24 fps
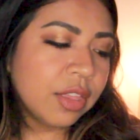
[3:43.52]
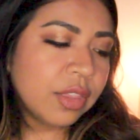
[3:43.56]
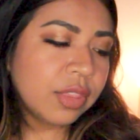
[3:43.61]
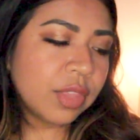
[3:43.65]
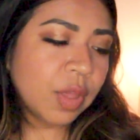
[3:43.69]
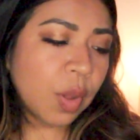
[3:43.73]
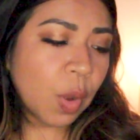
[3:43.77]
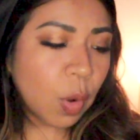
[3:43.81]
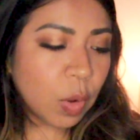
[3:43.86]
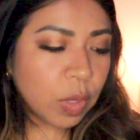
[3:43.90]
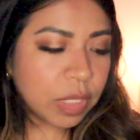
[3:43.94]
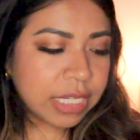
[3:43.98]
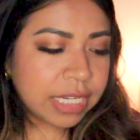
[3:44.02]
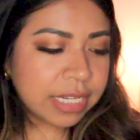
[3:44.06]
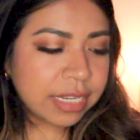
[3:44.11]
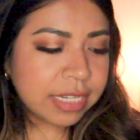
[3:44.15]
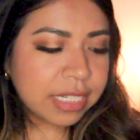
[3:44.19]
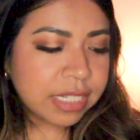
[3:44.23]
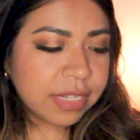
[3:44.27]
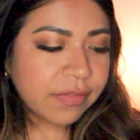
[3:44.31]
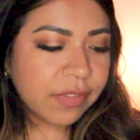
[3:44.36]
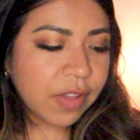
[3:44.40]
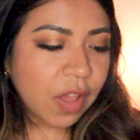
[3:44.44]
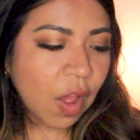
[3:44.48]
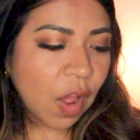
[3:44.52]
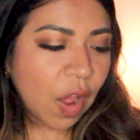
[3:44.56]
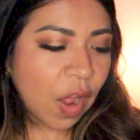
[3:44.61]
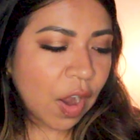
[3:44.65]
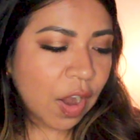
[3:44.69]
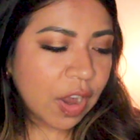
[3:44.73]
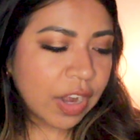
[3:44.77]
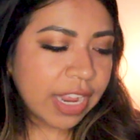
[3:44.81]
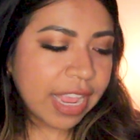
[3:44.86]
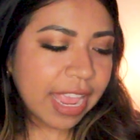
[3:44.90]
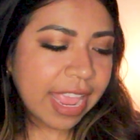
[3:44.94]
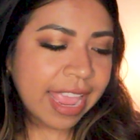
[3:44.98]
The Holiness of
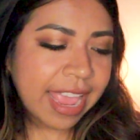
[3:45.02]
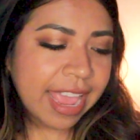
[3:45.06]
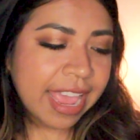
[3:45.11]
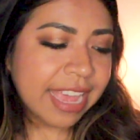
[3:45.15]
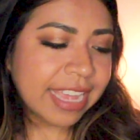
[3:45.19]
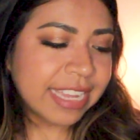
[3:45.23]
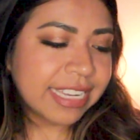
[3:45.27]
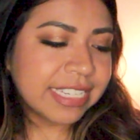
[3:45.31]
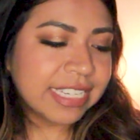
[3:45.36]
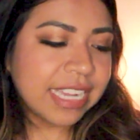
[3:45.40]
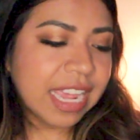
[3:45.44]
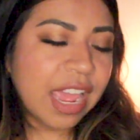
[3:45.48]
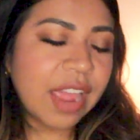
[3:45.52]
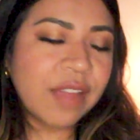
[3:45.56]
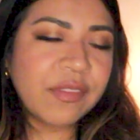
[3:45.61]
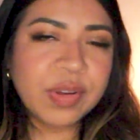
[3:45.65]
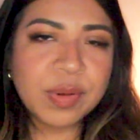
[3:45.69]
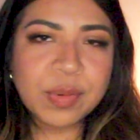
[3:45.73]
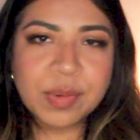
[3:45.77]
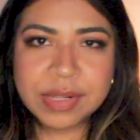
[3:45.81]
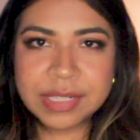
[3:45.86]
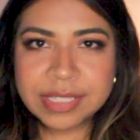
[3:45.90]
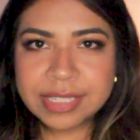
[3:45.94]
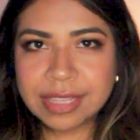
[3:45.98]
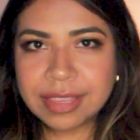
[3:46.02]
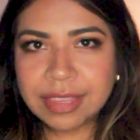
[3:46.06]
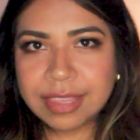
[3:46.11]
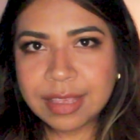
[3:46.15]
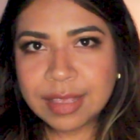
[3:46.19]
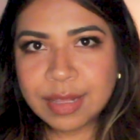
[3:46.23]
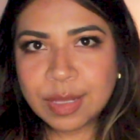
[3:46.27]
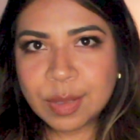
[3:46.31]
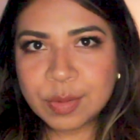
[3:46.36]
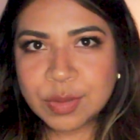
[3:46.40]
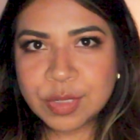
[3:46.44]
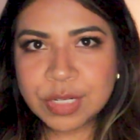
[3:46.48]
God and Everyone's a
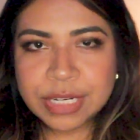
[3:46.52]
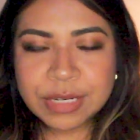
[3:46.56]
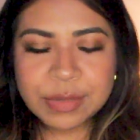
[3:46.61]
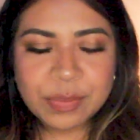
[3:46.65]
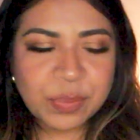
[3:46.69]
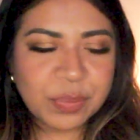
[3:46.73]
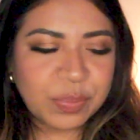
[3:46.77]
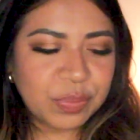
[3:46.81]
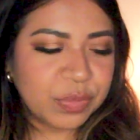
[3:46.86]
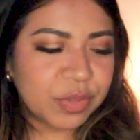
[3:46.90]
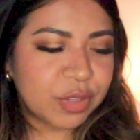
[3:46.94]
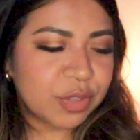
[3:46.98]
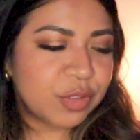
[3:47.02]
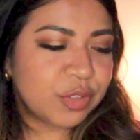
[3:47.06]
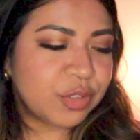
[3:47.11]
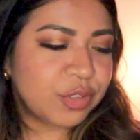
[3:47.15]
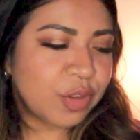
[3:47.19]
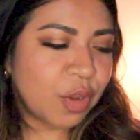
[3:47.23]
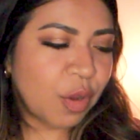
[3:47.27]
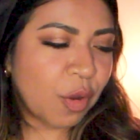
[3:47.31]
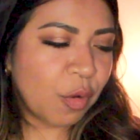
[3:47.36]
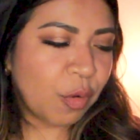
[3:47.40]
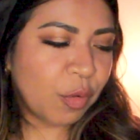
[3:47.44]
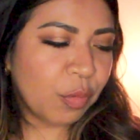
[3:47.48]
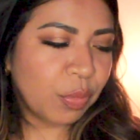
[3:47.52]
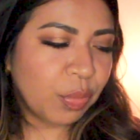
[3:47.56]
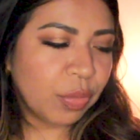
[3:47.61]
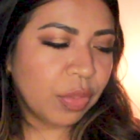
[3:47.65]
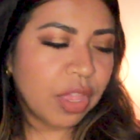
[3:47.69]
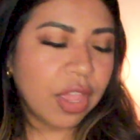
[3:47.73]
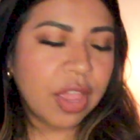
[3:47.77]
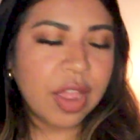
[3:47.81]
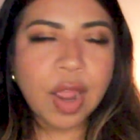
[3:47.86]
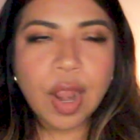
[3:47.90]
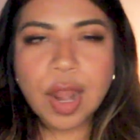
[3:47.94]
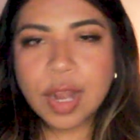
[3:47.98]
Theologian. So
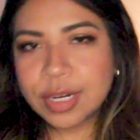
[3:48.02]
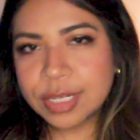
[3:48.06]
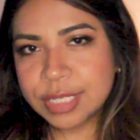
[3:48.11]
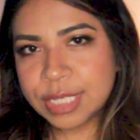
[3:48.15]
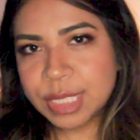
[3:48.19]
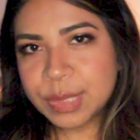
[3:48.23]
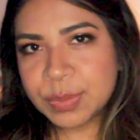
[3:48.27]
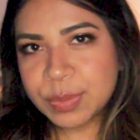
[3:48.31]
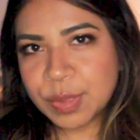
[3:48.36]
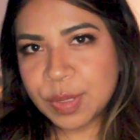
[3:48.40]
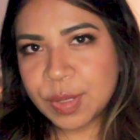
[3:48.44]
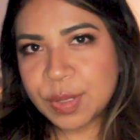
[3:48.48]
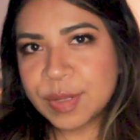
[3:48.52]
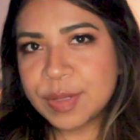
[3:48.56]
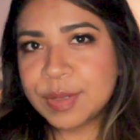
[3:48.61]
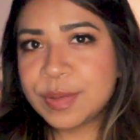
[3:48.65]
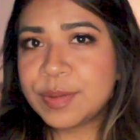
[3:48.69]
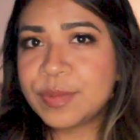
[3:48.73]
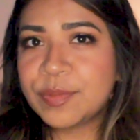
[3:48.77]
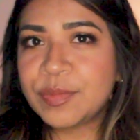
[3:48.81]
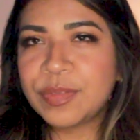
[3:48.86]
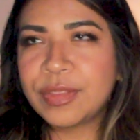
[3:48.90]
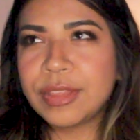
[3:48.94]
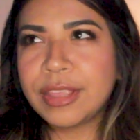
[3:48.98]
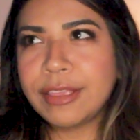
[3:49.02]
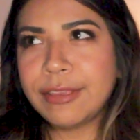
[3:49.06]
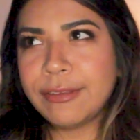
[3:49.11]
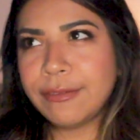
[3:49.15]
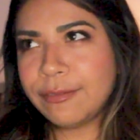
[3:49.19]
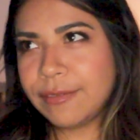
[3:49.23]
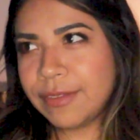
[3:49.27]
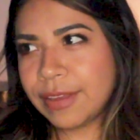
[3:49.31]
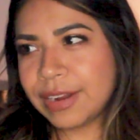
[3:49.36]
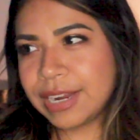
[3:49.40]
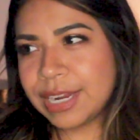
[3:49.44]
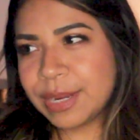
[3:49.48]
RC Sproul,
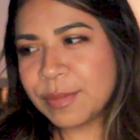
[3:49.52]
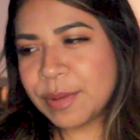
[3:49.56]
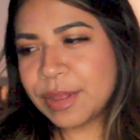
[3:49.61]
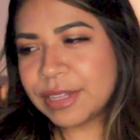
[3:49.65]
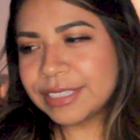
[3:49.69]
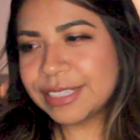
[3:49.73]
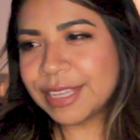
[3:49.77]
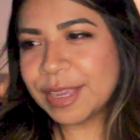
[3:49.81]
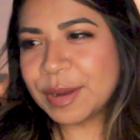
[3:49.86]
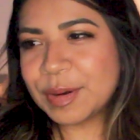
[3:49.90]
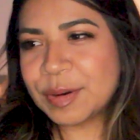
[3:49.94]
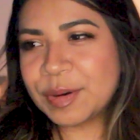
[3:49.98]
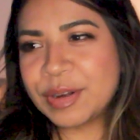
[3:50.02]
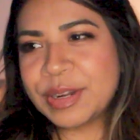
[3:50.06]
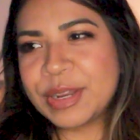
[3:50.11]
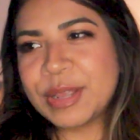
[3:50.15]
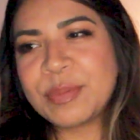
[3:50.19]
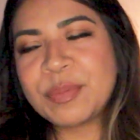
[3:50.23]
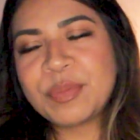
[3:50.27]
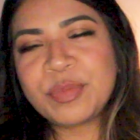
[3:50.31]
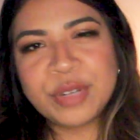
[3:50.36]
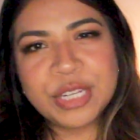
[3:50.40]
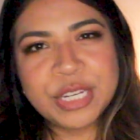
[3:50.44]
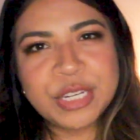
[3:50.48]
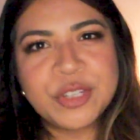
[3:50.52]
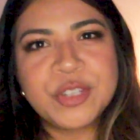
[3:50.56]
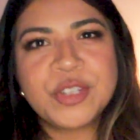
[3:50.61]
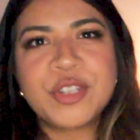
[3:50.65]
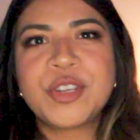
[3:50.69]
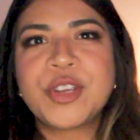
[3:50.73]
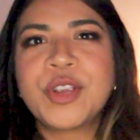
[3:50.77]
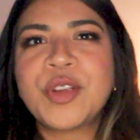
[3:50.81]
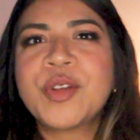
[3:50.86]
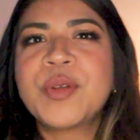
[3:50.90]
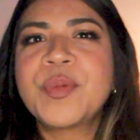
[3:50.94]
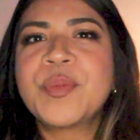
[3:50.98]
very well known
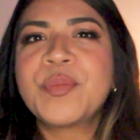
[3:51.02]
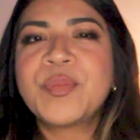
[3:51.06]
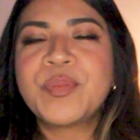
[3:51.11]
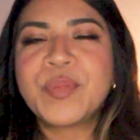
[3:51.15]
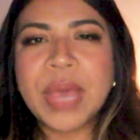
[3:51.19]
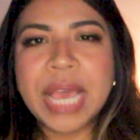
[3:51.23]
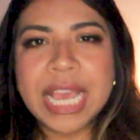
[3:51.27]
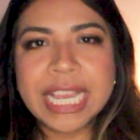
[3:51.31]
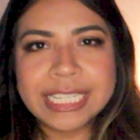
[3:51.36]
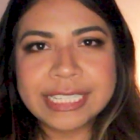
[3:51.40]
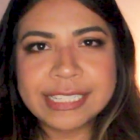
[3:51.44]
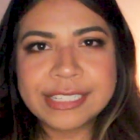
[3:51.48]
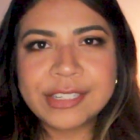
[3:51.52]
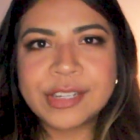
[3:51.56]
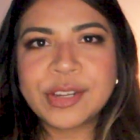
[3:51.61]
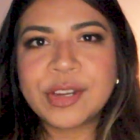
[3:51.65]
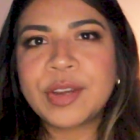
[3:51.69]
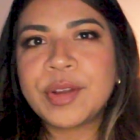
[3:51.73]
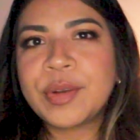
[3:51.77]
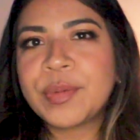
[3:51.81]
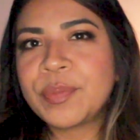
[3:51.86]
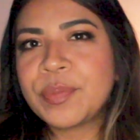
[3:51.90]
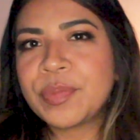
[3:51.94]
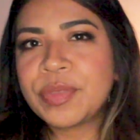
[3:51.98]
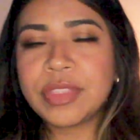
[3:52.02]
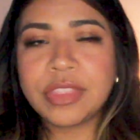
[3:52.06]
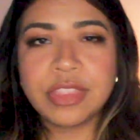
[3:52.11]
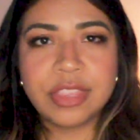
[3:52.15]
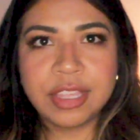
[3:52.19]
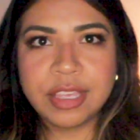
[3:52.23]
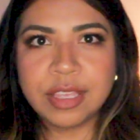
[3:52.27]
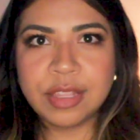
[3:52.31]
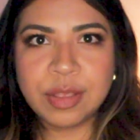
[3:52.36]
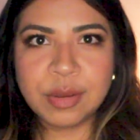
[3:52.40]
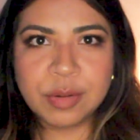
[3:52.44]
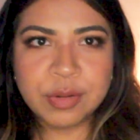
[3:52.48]
preacher, pastor,
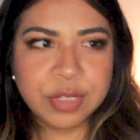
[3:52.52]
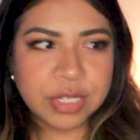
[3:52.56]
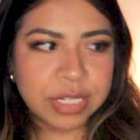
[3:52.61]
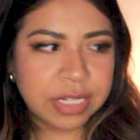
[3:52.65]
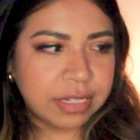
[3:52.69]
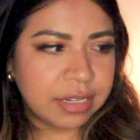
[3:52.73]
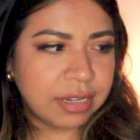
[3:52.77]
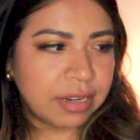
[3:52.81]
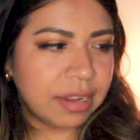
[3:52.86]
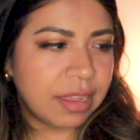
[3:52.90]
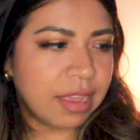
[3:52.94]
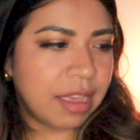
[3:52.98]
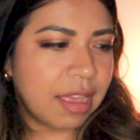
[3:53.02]
theologian,